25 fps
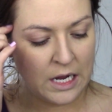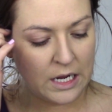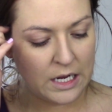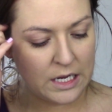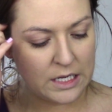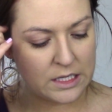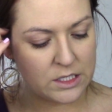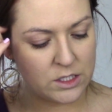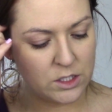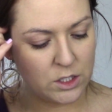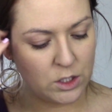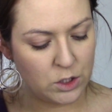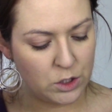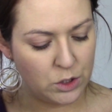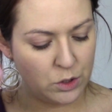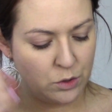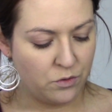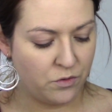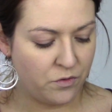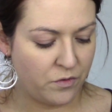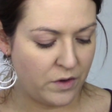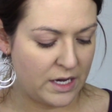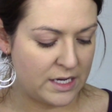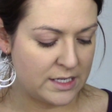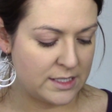It's the Too
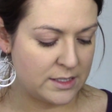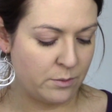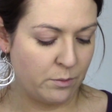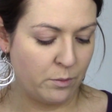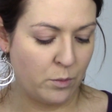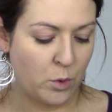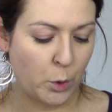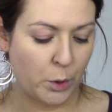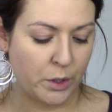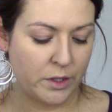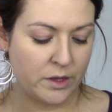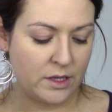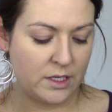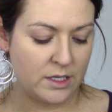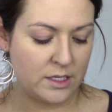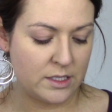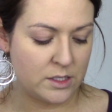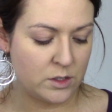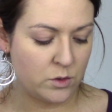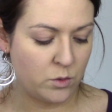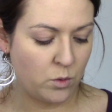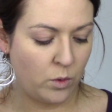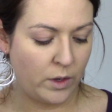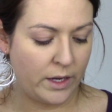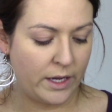Faced Born
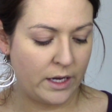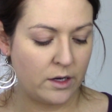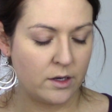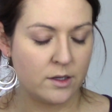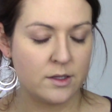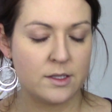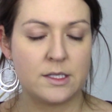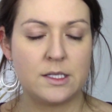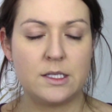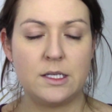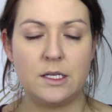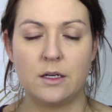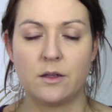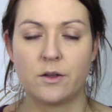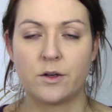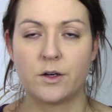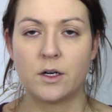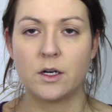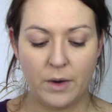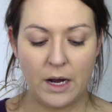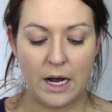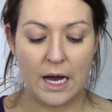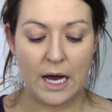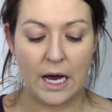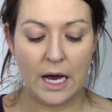This Way
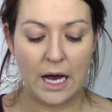concealer.